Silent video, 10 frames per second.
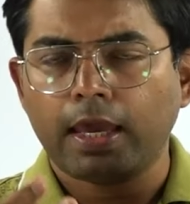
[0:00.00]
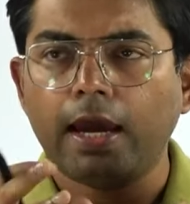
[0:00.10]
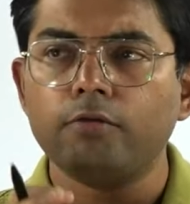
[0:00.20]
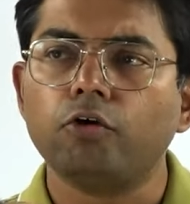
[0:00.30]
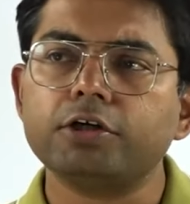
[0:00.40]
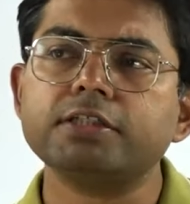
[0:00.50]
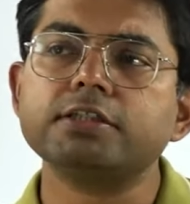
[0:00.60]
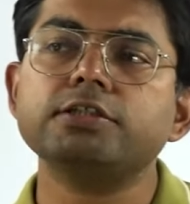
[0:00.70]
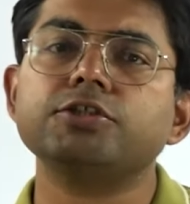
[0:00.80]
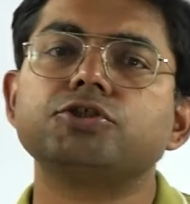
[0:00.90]
and what is
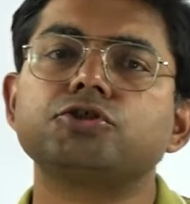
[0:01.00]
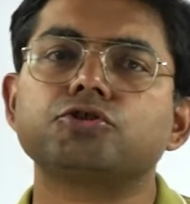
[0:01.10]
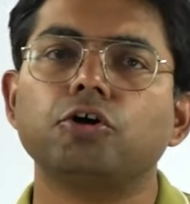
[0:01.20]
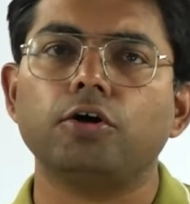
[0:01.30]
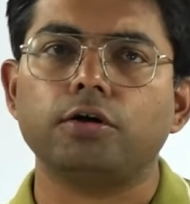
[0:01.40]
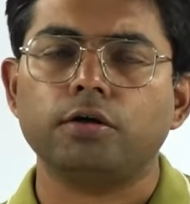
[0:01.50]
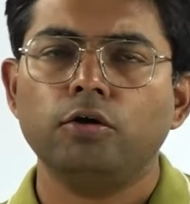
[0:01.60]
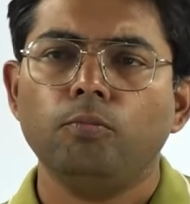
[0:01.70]
a cistron?